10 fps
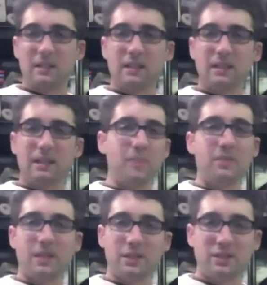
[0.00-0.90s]

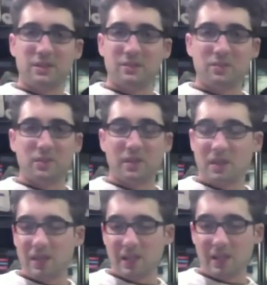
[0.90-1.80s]
compilation,
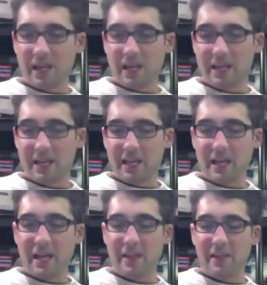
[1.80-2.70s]
and
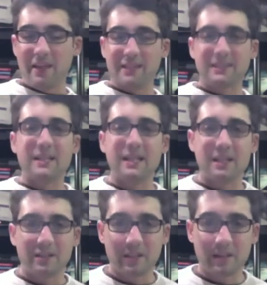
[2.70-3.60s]
it's not that
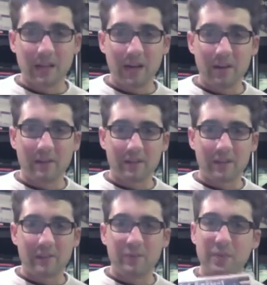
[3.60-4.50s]
good. However, if
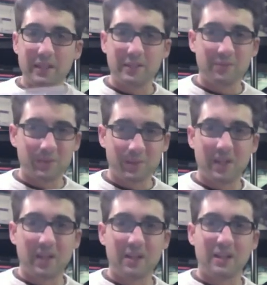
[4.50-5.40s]
you play this when you're
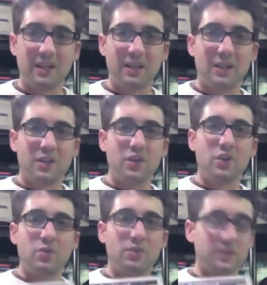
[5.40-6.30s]
young, you
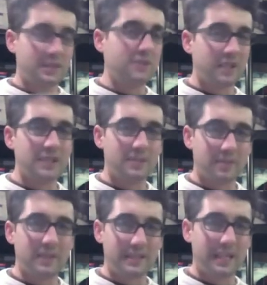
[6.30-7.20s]
will still like to play
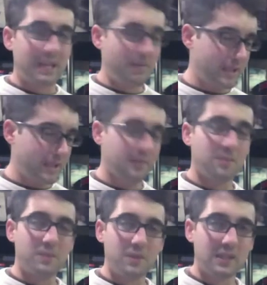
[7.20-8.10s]
this game because of the
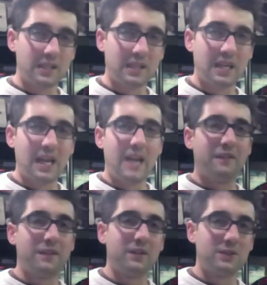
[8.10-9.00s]
music and the
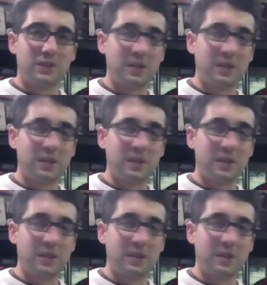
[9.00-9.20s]
feelings you get